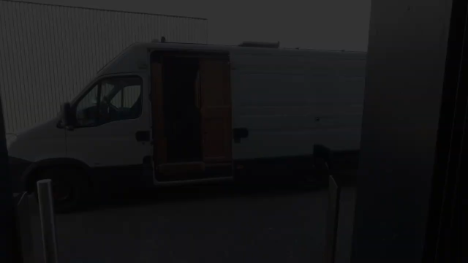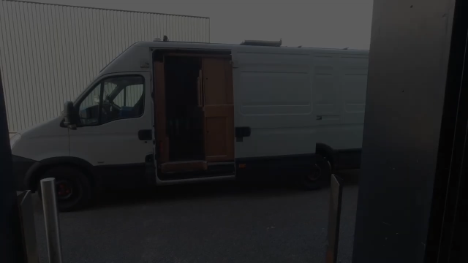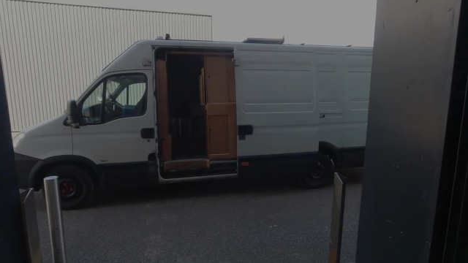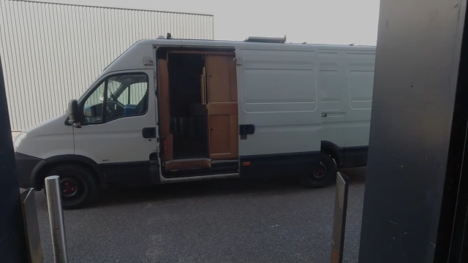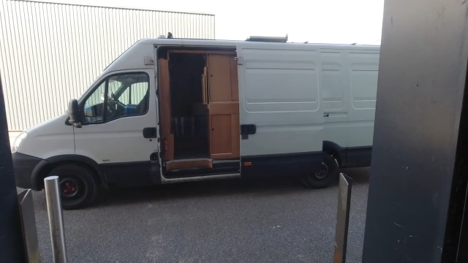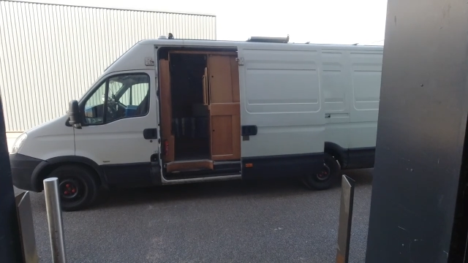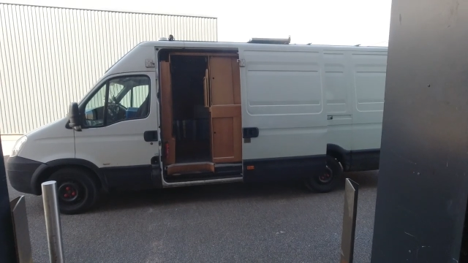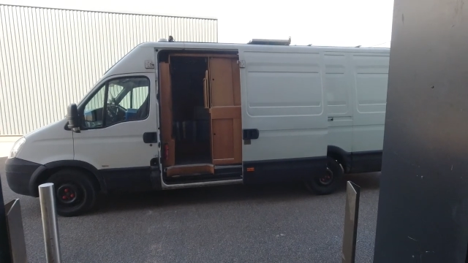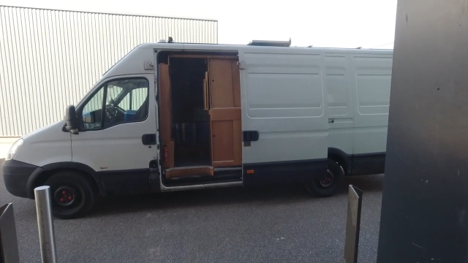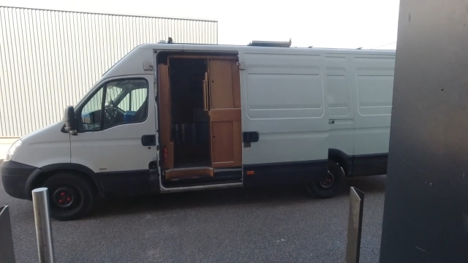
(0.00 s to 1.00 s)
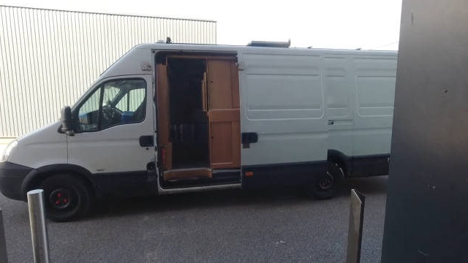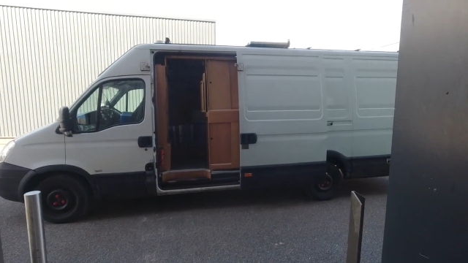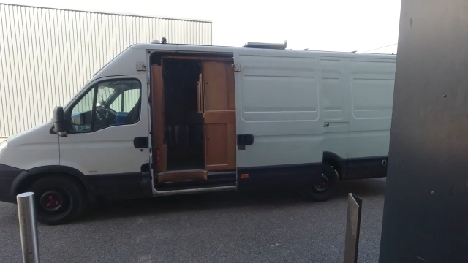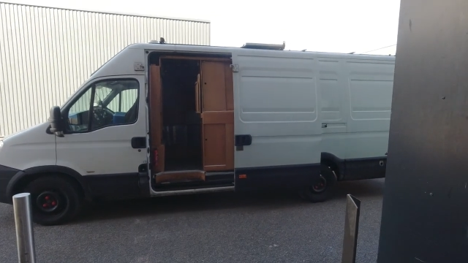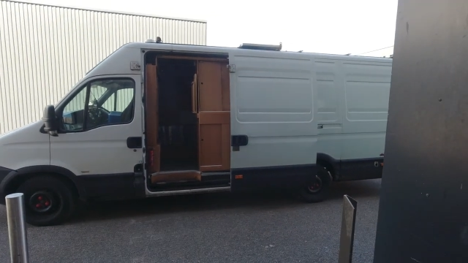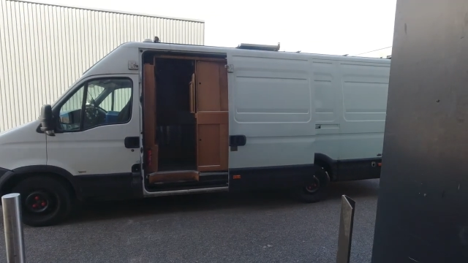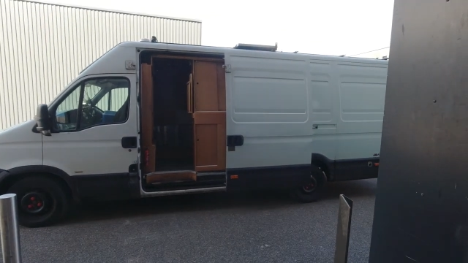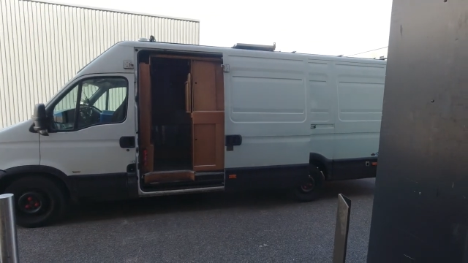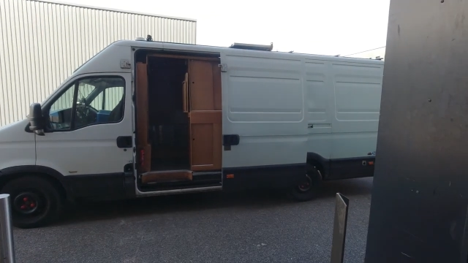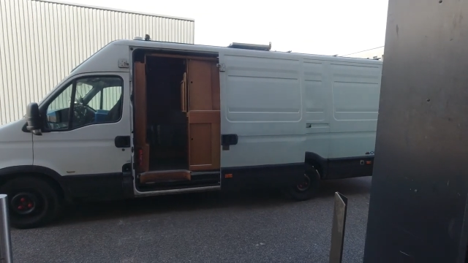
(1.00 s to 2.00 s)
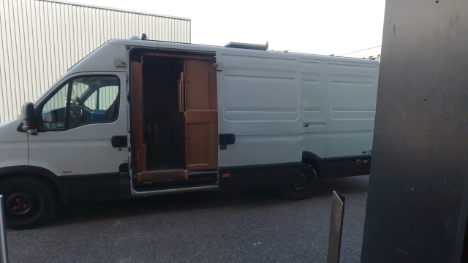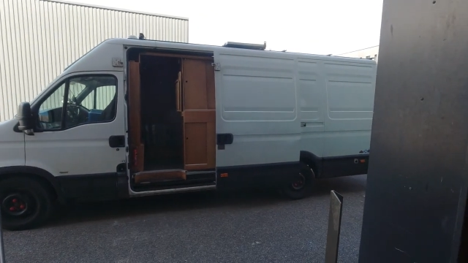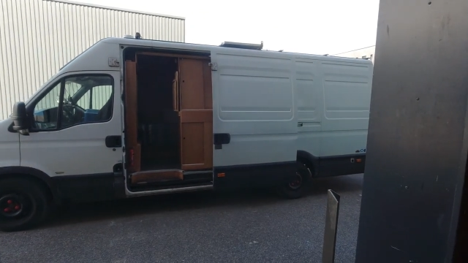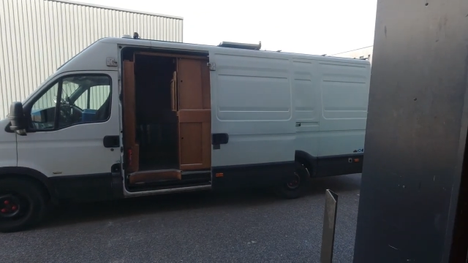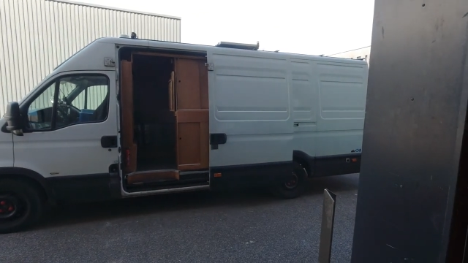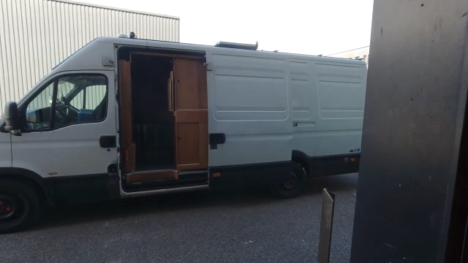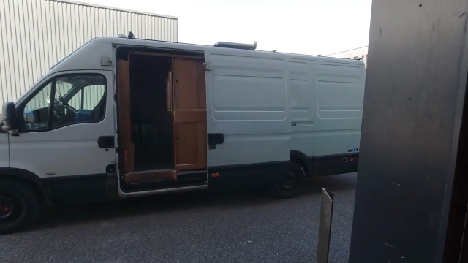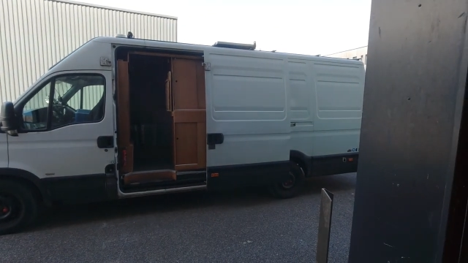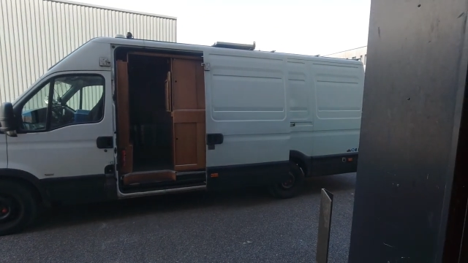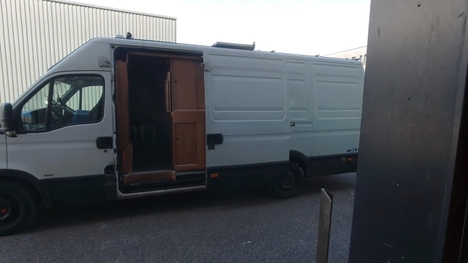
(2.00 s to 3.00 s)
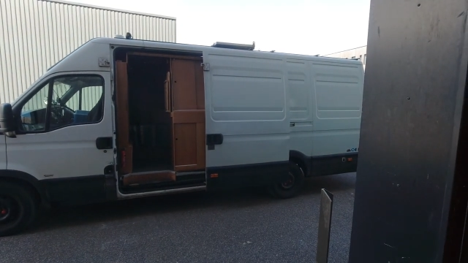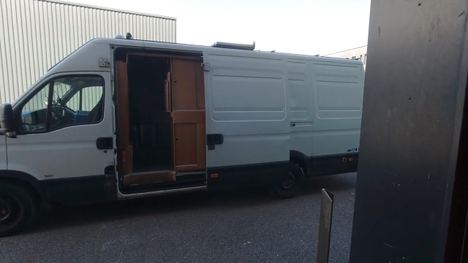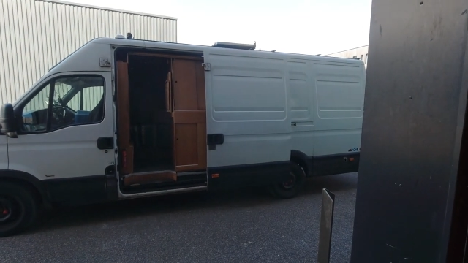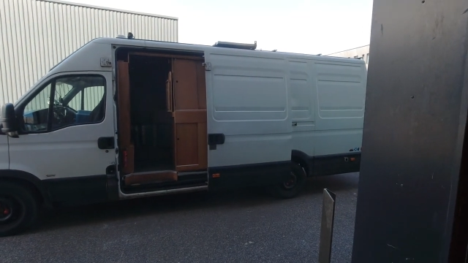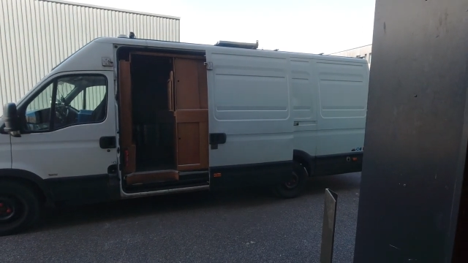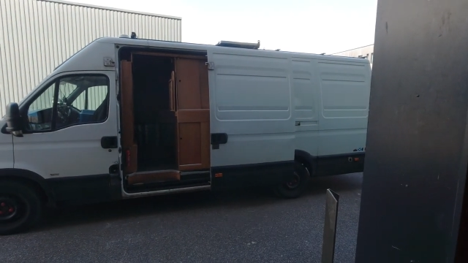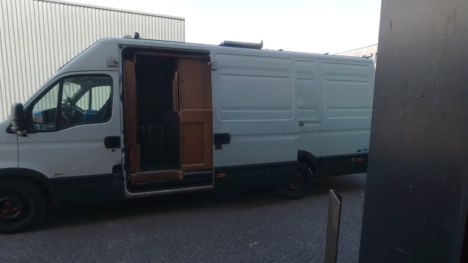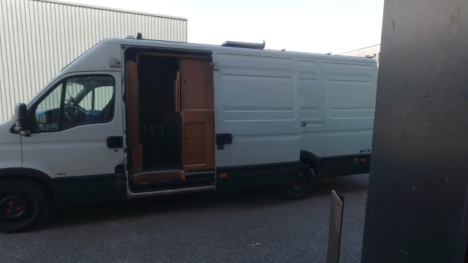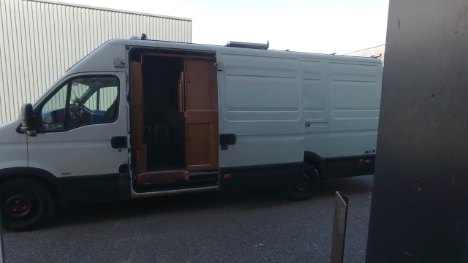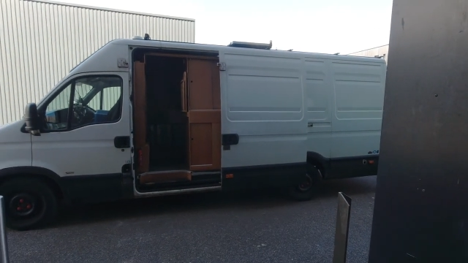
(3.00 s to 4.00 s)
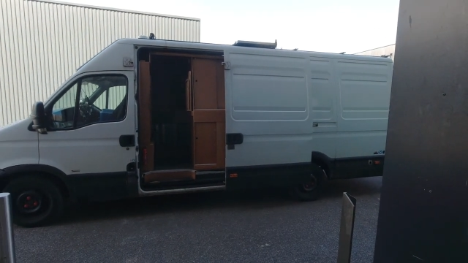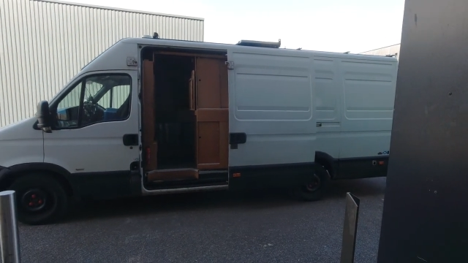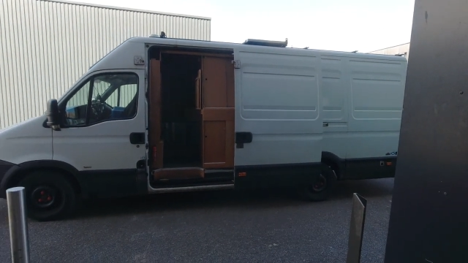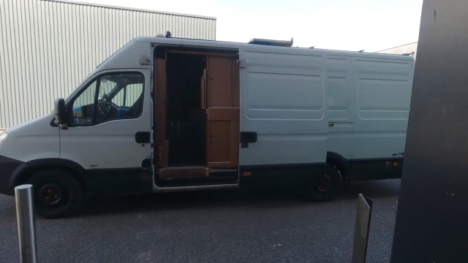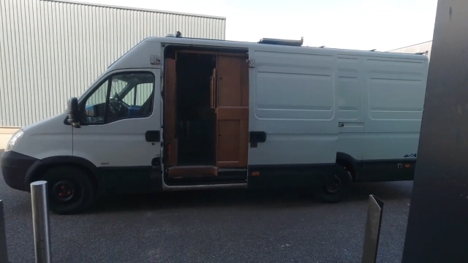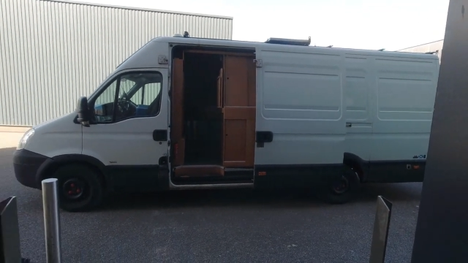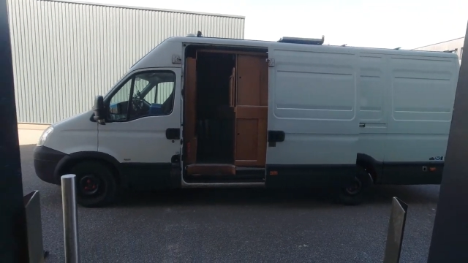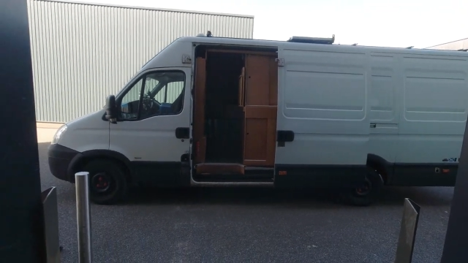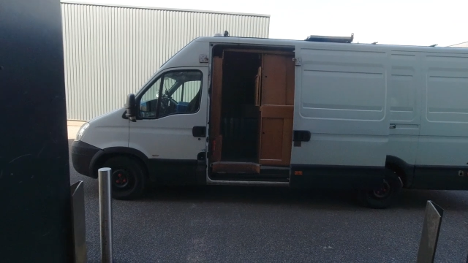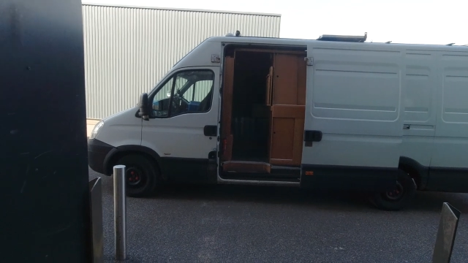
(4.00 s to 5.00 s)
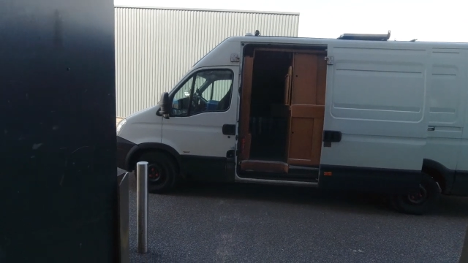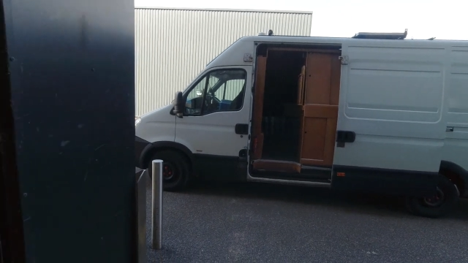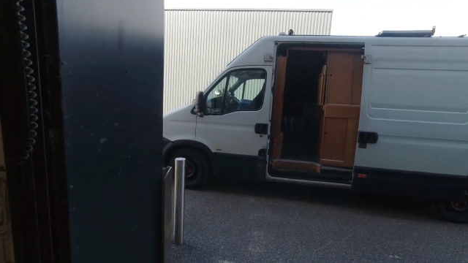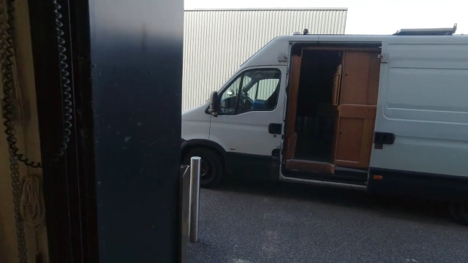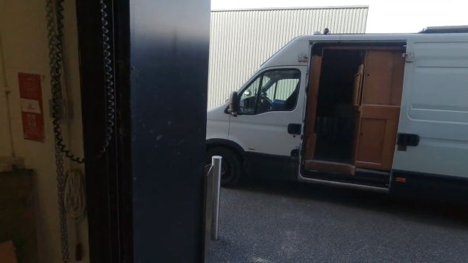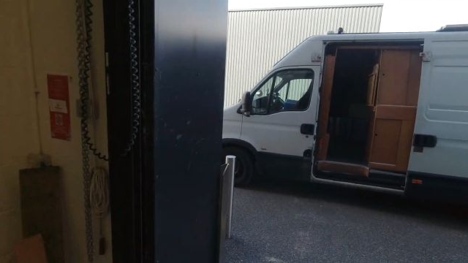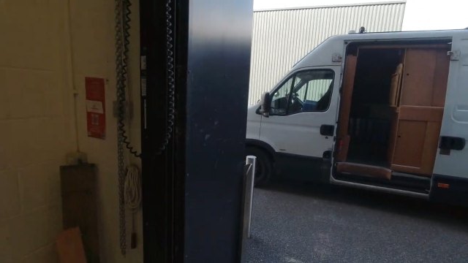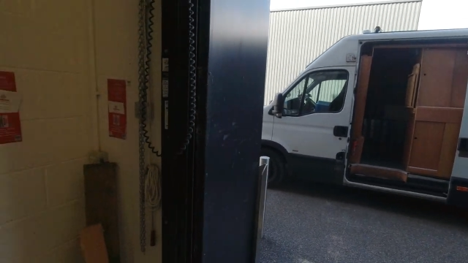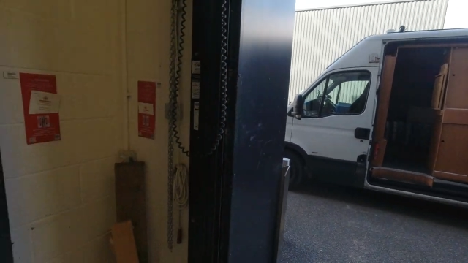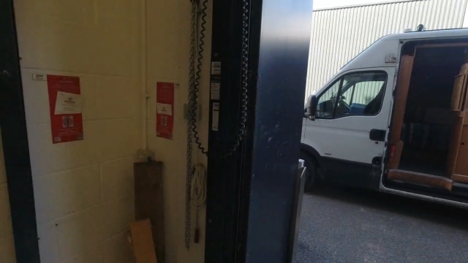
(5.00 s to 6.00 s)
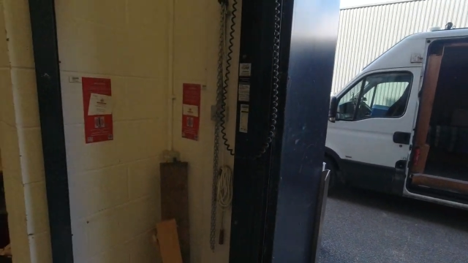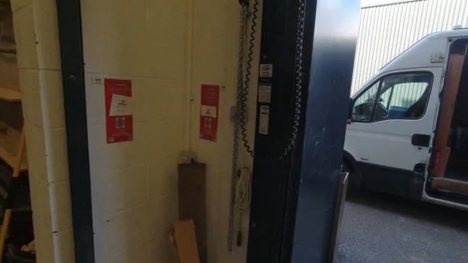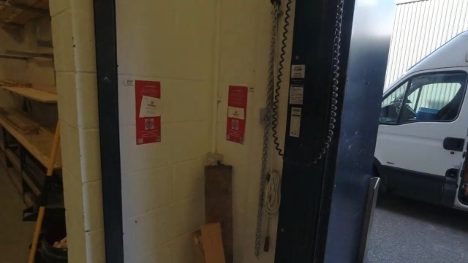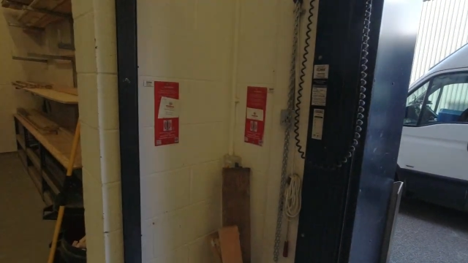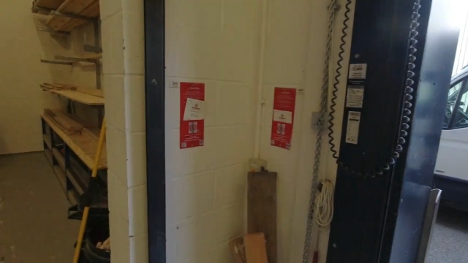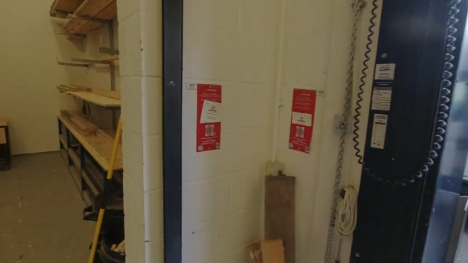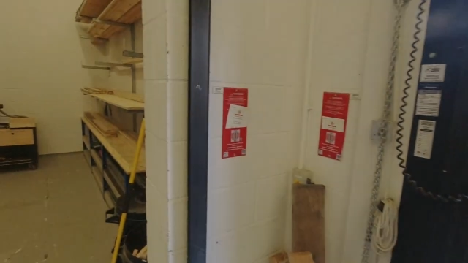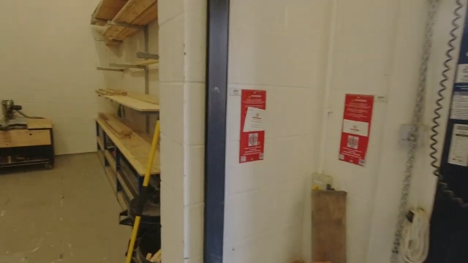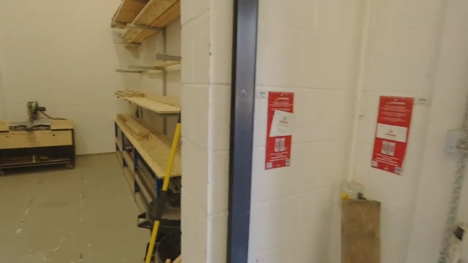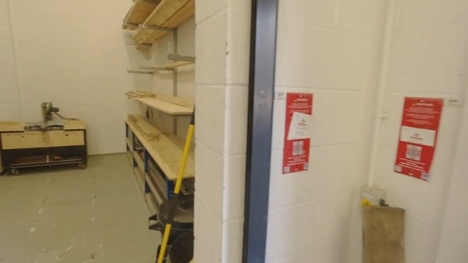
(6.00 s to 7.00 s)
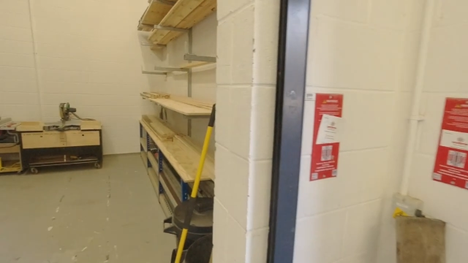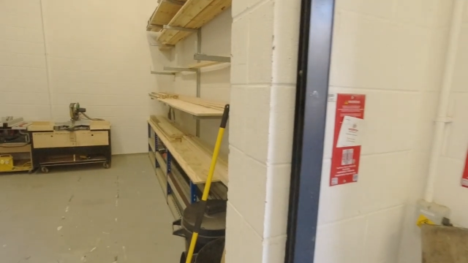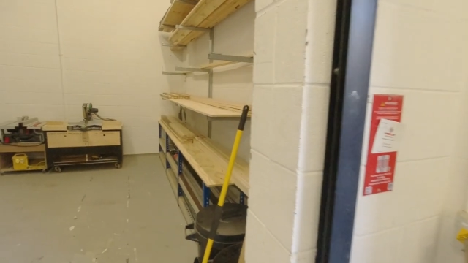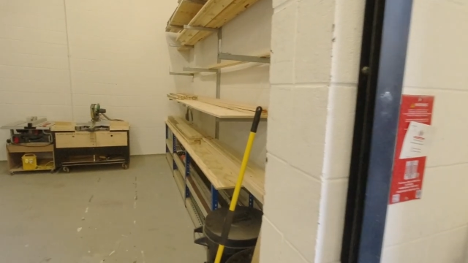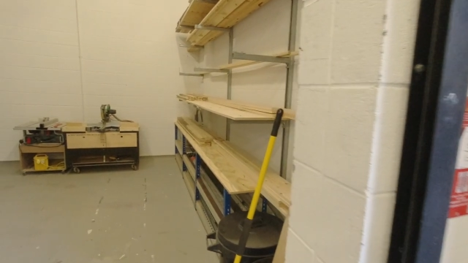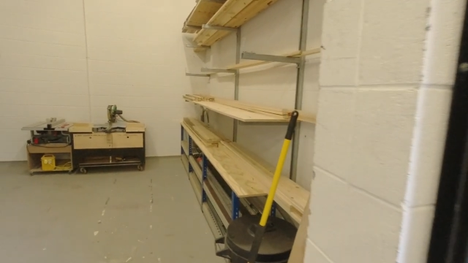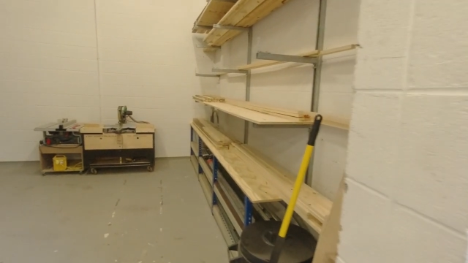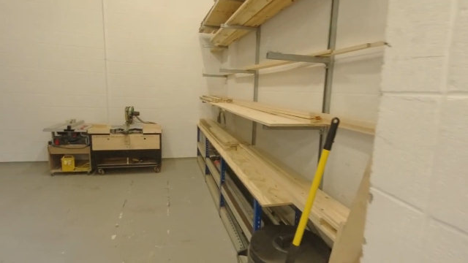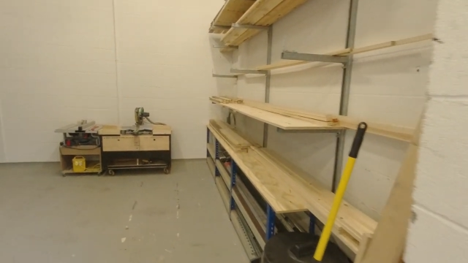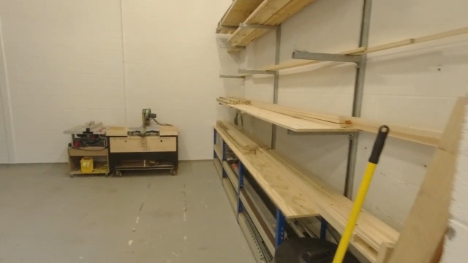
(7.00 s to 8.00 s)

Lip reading: [unreadable: no face in view]